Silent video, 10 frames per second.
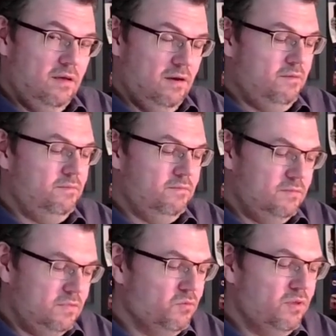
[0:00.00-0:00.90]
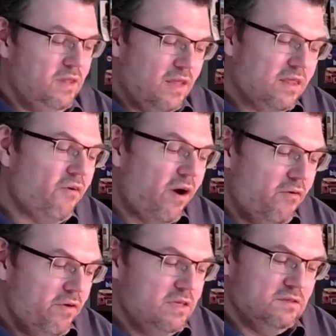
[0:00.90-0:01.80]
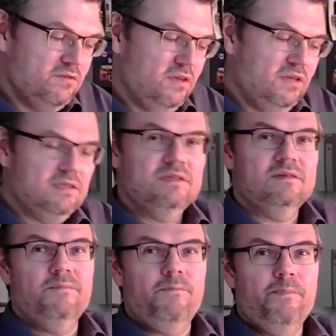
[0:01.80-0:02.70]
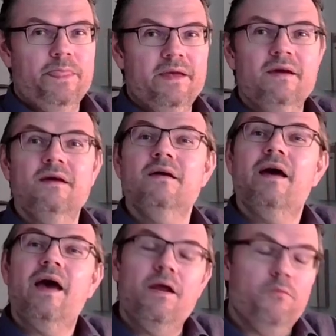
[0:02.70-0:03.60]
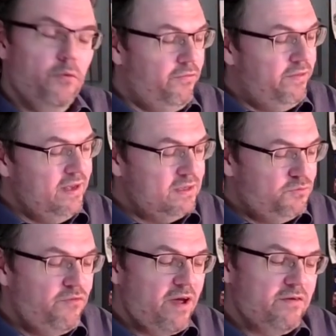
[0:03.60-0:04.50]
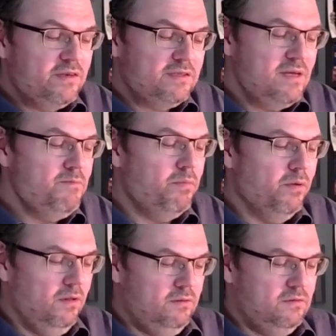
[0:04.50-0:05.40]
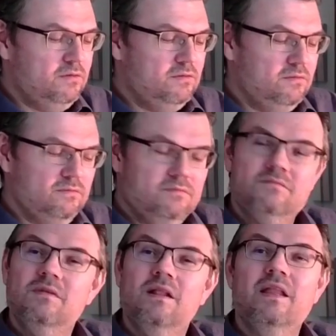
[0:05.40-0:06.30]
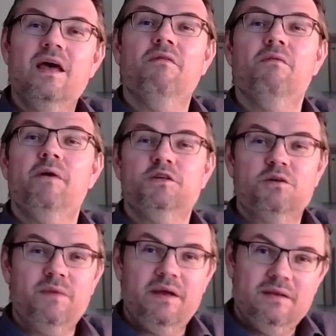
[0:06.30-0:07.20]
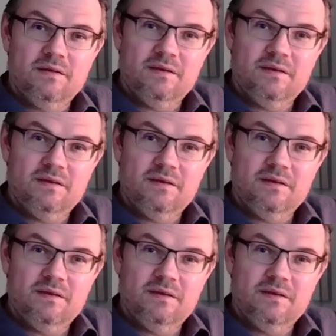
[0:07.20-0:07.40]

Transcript: yeah. So th there are reasons for this. And with this very simple level measurement,